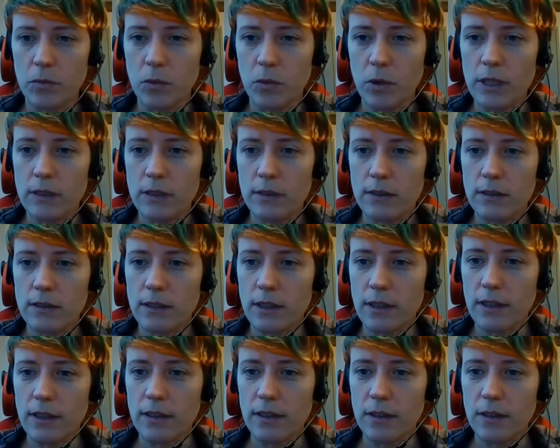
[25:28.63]
what is
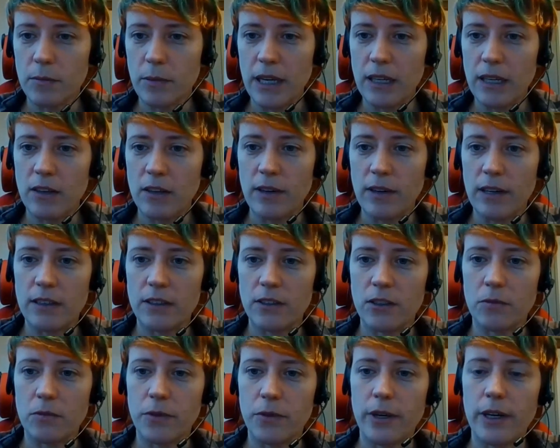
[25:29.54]
uh, the main
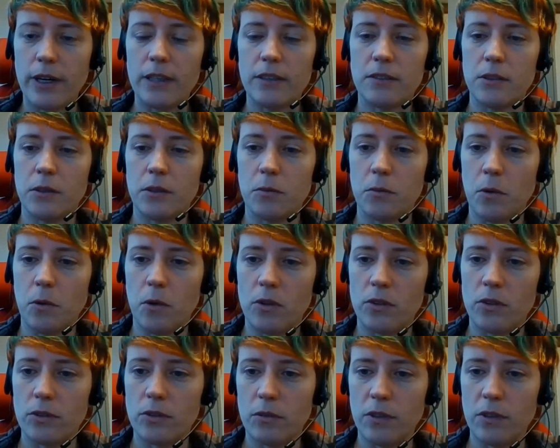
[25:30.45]
advantage of dry stone
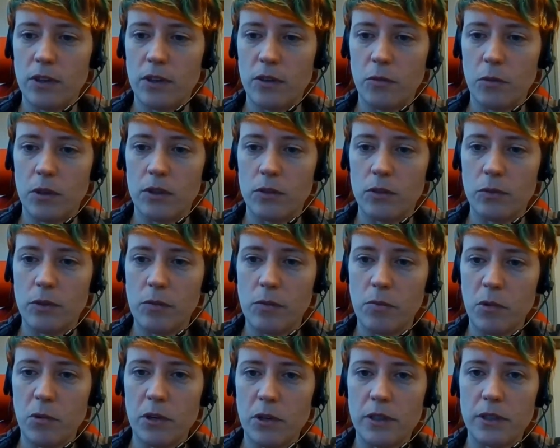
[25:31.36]
walls over the ones
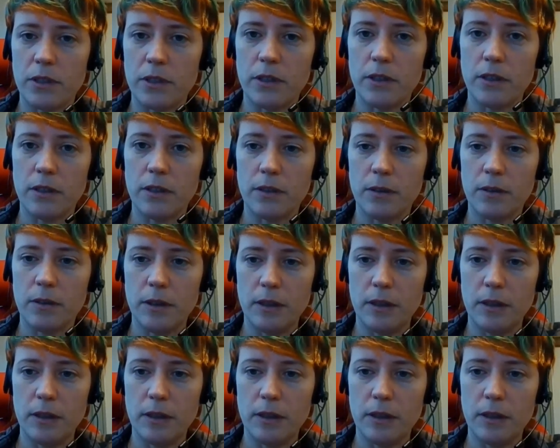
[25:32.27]
with mortar?